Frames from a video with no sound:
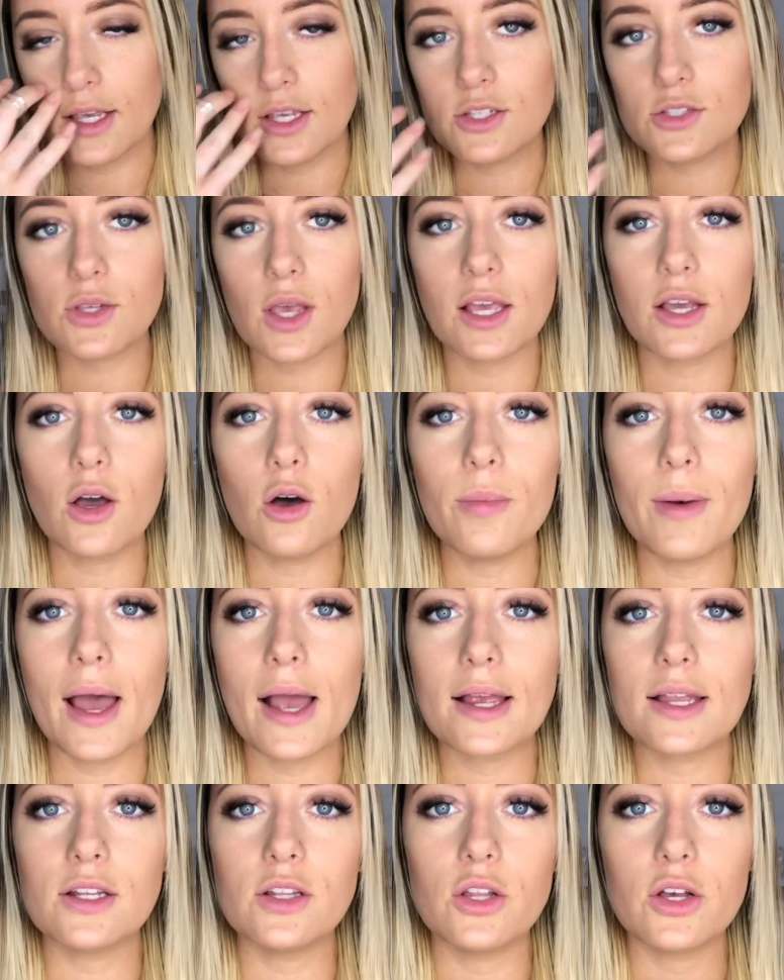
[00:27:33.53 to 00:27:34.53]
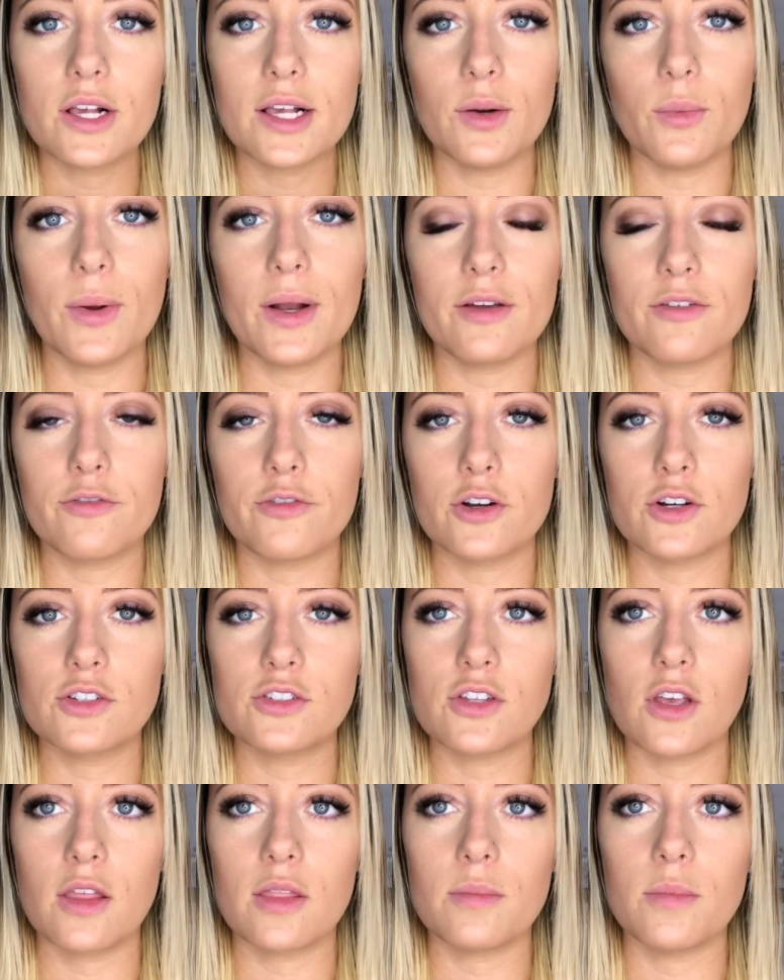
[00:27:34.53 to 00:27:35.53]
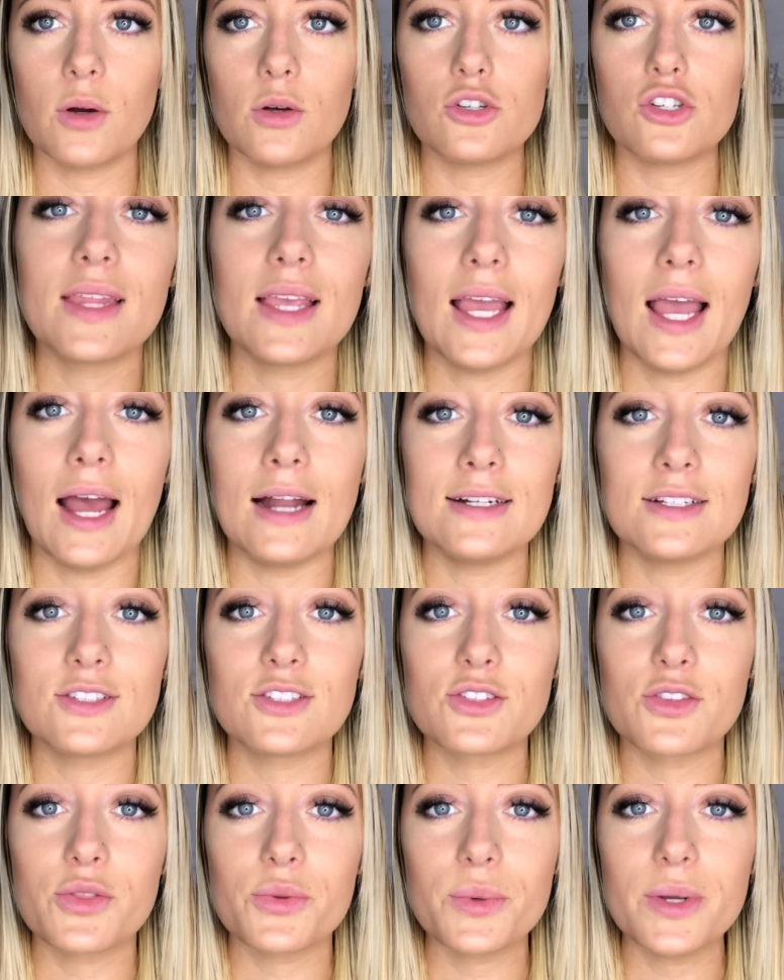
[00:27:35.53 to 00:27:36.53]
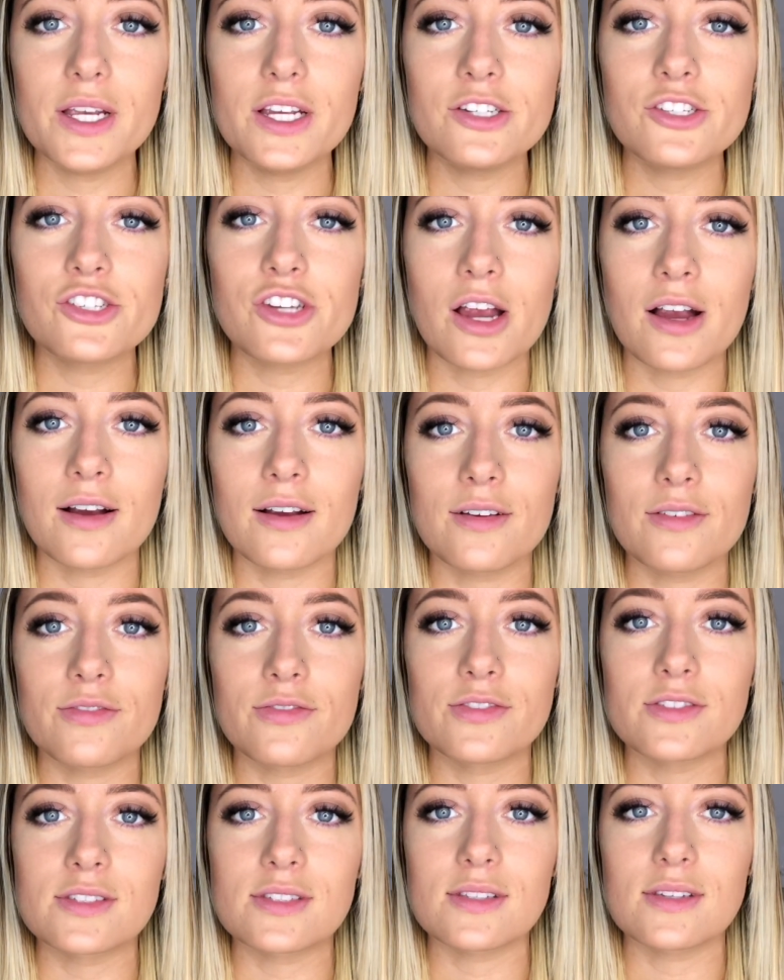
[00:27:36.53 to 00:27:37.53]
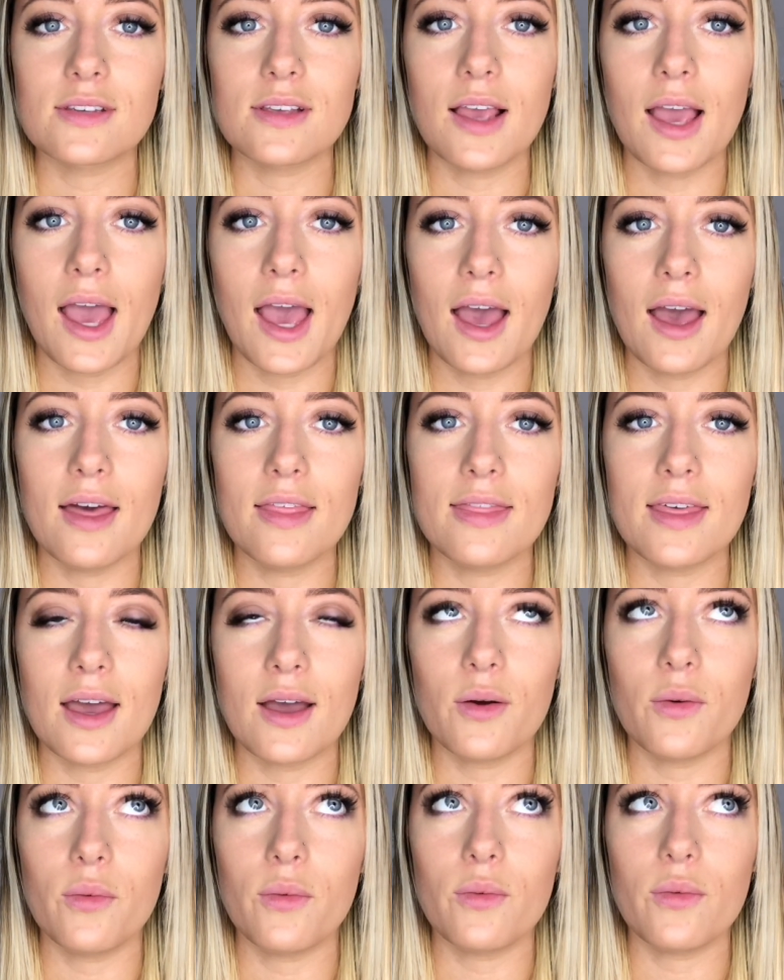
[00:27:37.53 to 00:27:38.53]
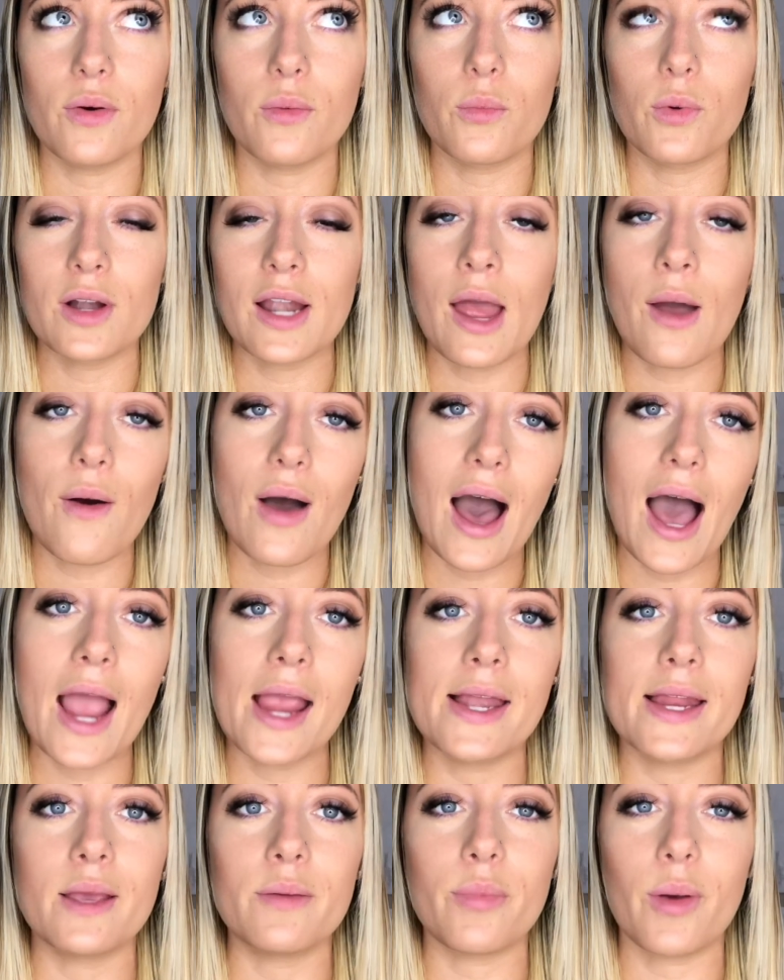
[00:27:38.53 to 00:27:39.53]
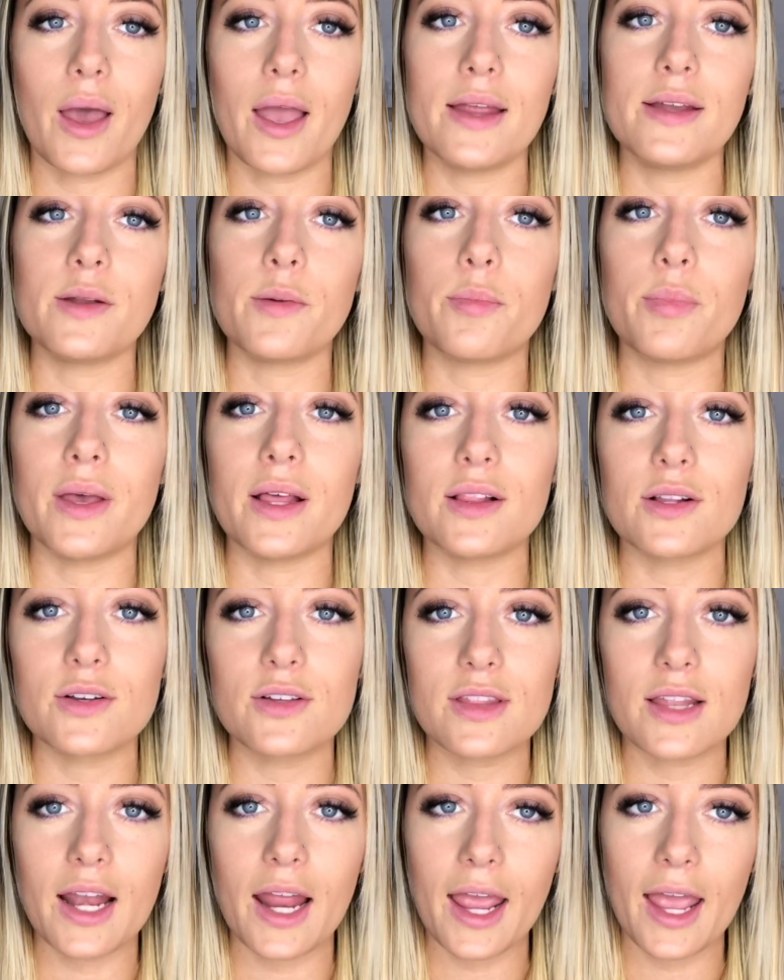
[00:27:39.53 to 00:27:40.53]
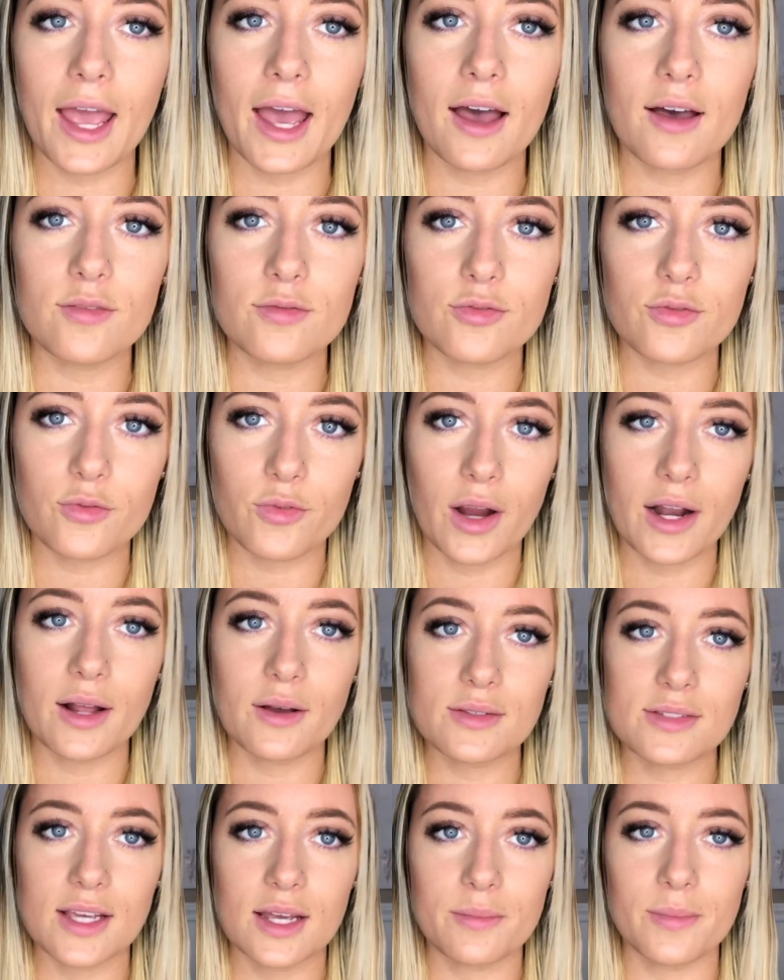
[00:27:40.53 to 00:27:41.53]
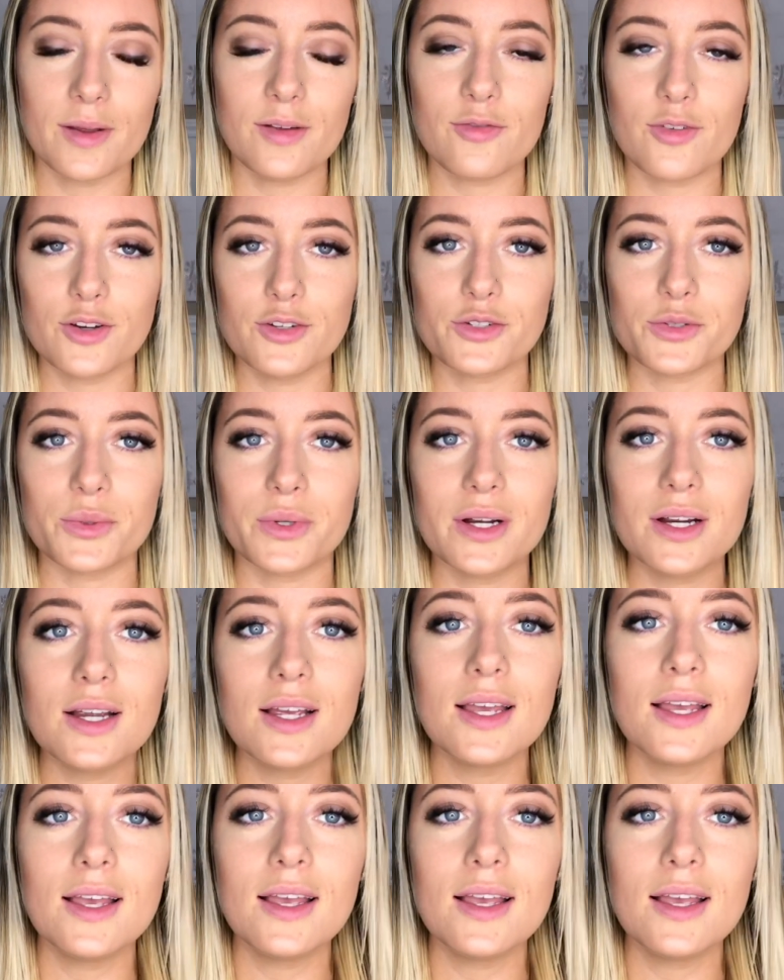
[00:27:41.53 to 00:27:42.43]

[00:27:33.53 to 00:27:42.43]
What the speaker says: So I go back and look at when it first saw the motion, and it's 3 sheriffs that were now hiding behind a pillar that I have right outside my front door.